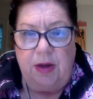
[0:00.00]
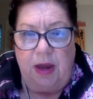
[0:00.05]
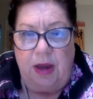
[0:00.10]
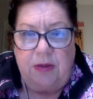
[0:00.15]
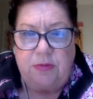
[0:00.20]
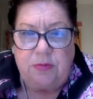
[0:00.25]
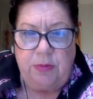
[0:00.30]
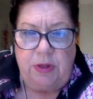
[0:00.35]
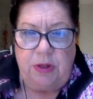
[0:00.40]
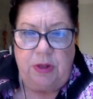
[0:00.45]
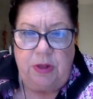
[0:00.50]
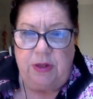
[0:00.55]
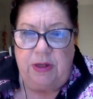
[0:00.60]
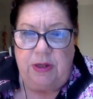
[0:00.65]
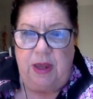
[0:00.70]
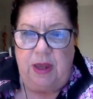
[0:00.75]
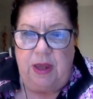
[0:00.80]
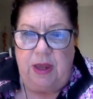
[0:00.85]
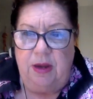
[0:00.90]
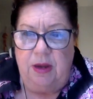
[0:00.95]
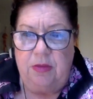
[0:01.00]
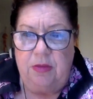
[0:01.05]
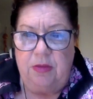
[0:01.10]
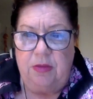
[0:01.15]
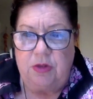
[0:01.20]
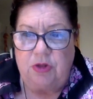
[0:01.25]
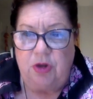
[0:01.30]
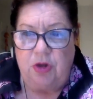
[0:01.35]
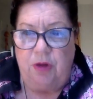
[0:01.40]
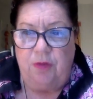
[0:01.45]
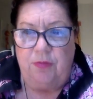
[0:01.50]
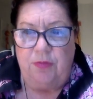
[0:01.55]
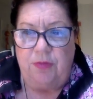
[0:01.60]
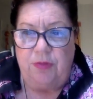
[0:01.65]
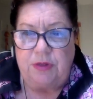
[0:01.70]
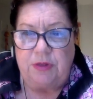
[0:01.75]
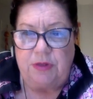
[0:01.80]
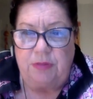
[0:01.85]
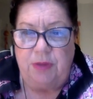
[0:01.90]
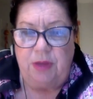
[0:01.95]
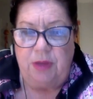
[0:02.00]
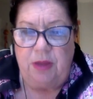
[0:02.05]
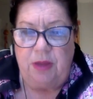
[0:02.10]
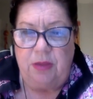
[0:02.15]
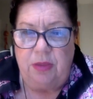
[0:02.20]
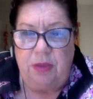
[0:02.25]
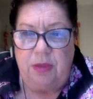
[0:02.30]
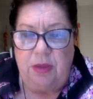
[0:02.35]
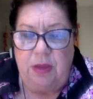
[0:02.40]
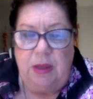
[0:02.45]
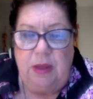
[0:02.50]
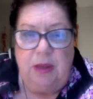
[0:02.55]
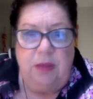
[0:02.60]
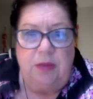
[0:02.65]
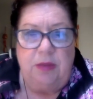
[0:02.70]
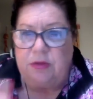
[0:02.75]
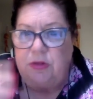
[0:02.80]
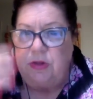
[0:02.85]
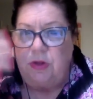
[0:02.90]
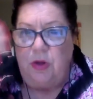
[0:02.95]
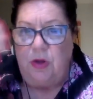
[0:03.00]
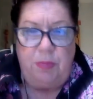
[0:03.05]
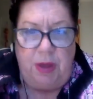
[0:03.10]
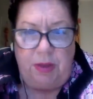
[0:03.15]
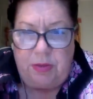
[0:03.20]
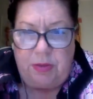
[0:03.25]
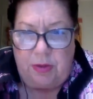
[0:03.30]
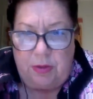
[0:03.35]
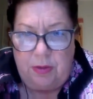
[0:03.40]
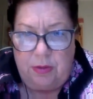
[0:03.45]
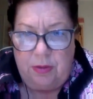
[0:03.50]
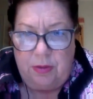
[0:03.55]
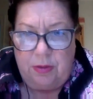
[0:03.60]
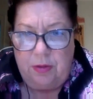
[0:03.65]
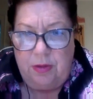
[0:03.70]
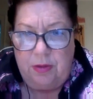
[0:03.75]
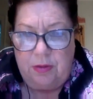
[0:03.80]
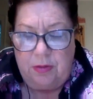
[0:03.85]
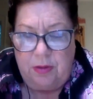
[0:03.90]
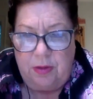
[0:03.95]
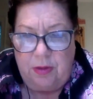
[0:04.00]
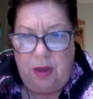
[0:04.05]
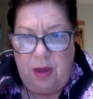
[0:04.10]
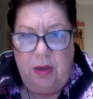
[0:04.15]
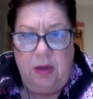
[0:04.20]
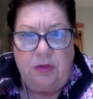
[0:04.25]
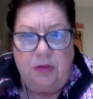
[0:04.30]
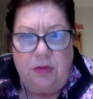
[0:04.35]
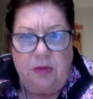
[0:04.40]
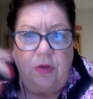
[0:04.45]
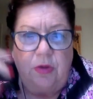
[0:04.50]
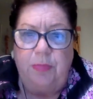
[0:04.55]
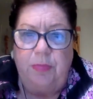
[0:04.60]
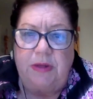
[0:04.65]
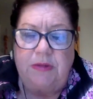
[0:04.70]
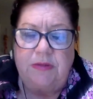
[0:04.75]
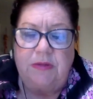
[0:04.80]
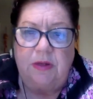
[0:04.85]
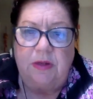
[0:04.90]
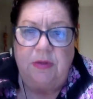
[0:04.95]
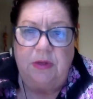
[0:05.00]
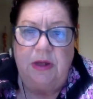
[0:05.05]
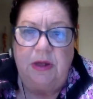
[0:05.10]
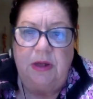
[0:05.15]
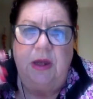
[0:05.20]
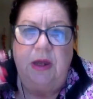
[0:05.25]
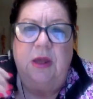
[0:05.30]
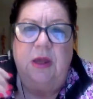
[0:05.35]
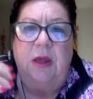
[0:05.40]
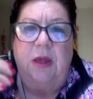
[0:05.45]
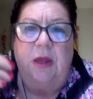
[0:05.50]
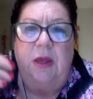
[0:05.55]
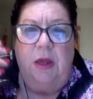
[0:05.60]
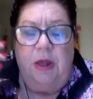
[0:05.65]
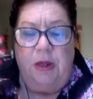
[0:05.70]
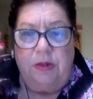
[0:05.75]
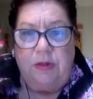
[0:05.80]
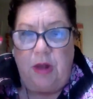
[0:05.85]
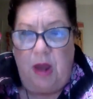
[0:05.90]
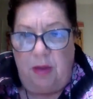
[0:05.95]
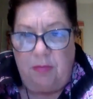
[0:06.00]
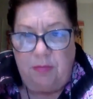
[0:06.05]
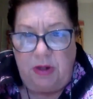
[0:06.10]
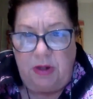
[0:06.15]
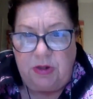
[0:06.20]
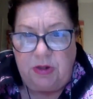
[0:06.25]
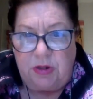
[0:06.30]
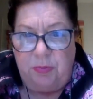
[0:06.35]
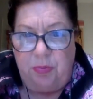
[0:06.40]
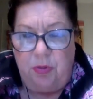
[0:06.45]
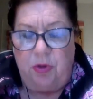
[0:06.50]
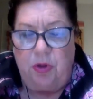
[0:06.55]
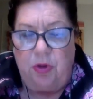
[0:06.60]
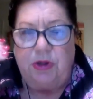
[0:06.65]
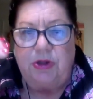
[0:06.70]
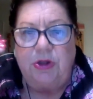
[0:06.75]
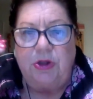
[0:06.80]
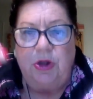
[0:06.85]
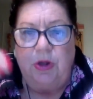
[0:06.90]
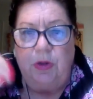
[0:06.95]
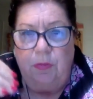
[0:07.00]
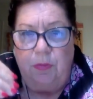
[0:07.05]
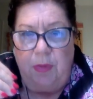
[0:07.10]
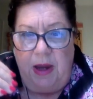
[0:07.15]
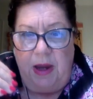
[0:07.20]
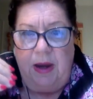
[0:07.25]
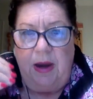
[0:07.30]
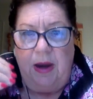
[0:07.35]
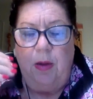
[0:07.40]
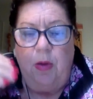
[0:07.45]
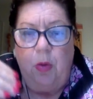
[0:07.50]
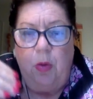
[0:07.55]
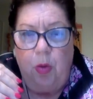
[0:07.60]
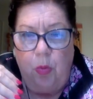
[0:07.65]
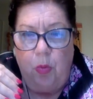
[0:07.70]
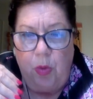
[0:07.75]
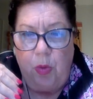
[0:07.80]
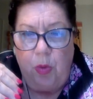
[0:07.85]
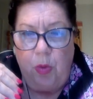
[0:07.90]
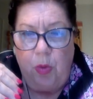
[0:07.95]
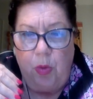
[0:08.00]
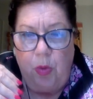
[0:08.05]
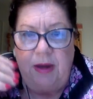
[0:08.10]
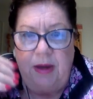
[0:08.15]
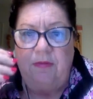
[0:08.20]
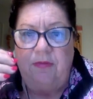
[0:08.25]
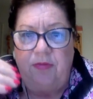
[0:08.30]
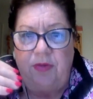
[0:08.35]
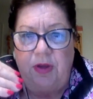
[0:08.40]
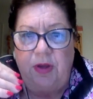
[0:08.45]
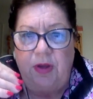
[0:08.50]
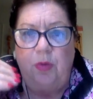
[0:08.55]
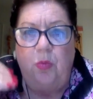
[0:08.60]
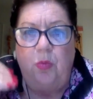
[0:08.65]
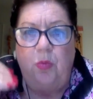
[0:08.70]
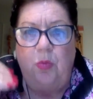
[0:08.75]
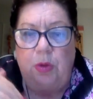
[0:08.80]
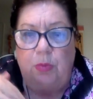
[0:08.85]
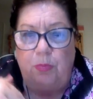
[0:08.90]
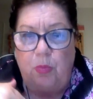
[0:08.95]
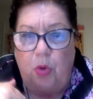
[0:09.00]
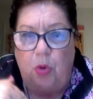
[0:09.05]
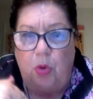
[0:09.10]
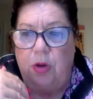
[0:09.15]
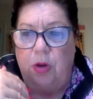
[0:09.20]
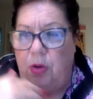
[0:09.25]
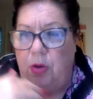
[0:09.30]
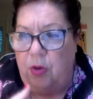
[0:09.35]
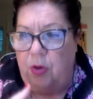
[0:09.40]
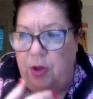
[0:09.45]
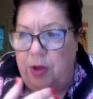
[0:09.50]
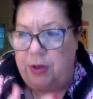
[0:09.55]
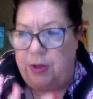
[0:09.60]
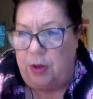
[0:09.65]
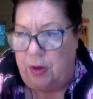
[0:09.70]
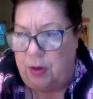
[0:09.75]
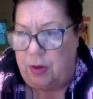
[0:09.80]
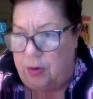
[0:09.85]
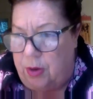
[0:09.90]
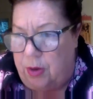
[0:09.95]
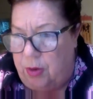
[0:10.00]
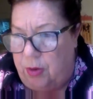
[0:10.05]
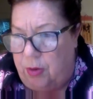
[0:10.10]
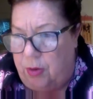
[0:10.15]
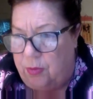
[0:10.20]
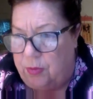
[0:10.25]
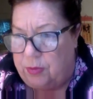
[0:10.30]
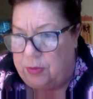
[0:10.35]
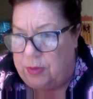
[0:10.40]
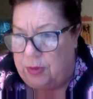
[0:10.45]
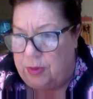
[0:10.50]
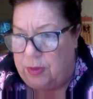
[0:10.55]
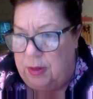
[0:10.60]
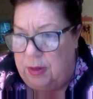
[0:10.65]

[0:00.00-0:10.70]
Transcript: as we look at the chart for this month, there's no mother. So basically, not much support. So we might feel we're more on our own.